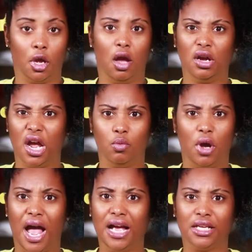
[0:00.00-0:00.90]
Okay,
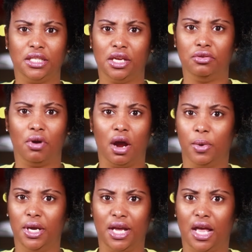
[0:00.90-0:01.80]
well I can tell you
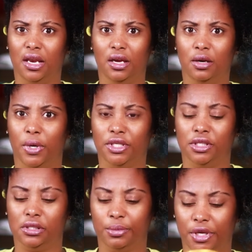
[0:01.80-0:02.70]
already, I love the way
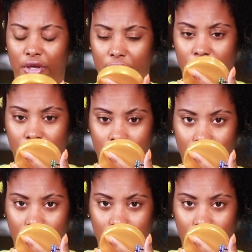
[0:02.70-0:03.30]
she smells.